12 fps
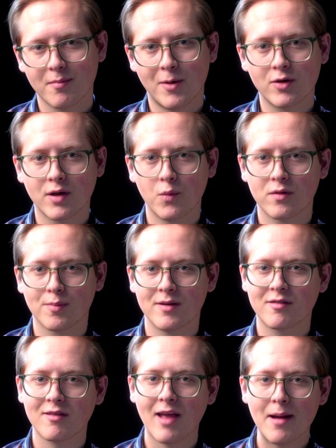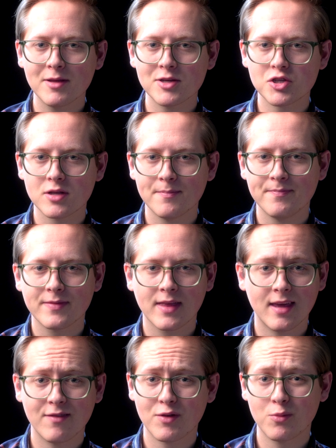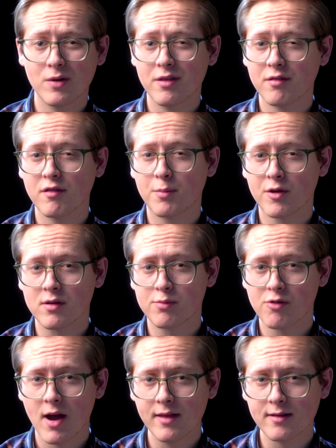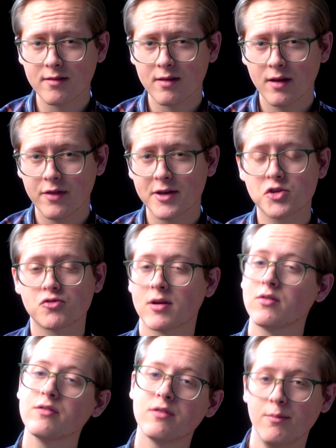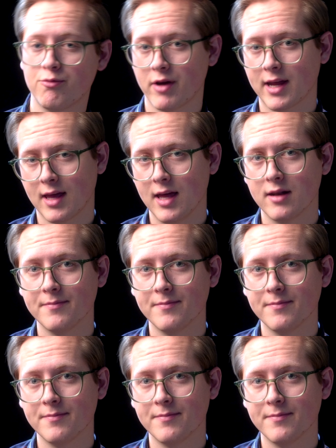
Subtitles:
the market was well established, even with a superior product, they struggled to break in.